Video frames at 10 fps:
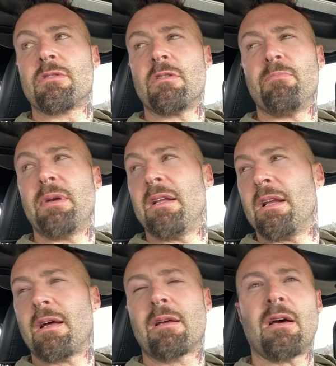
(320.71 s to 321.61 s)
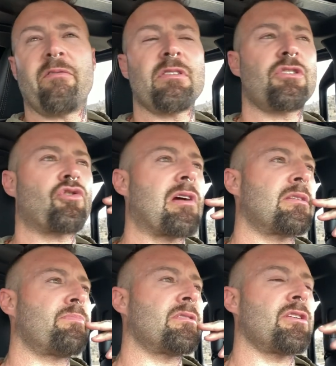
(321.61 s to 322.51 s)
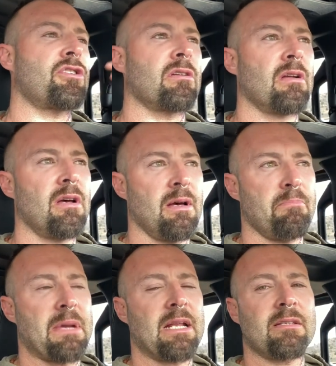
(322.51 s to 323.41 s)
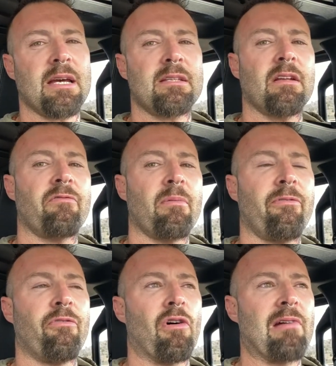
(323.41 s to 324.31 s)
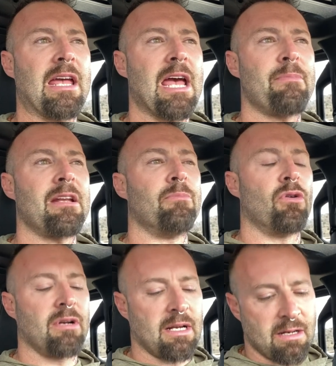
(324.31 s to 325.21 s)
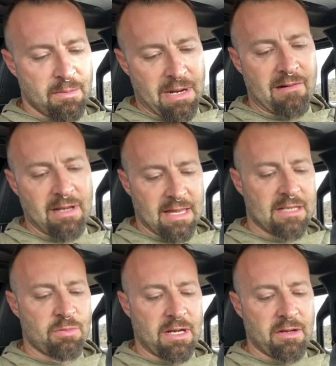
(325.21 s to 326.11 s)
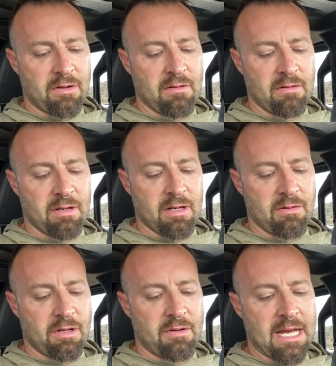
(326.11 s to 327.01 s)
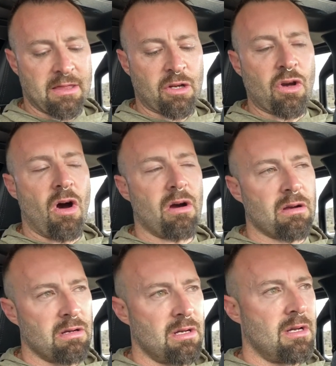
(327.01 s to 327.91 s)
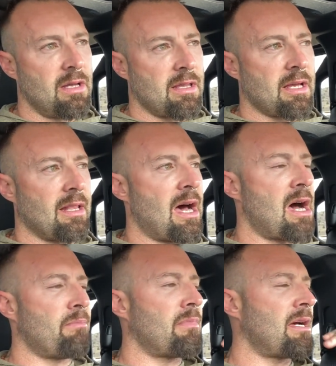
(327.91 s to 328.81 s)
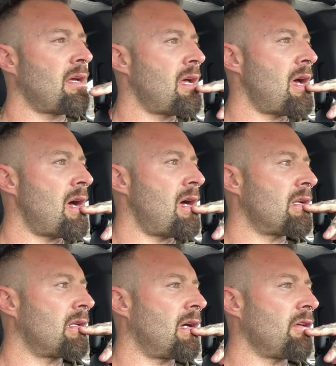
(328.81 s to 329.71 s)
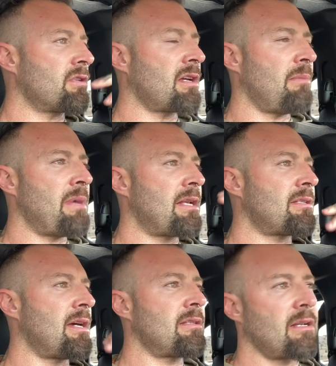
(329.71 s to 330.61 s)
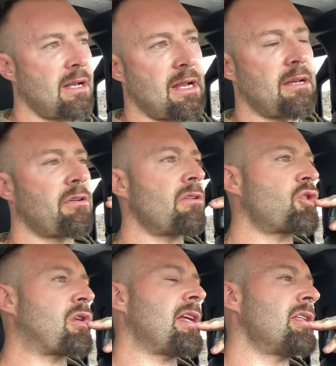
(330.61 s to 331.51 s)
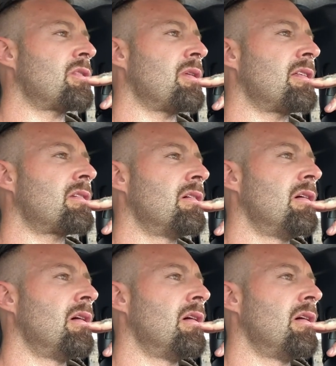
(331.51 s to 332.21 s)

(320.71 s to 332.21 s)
So being in a kind of a stress position, meditating from 4 a.m. in the morning, apparently that's when you, you know, you get the gong, the alarm, and uh, you start meditating, and then you go straight into it.